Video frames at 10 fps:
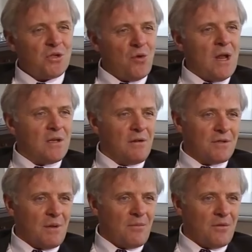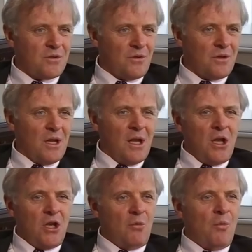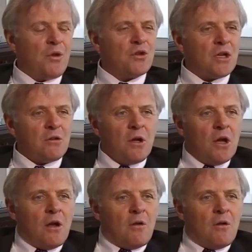surrender of mm. sort. You know, when we try to,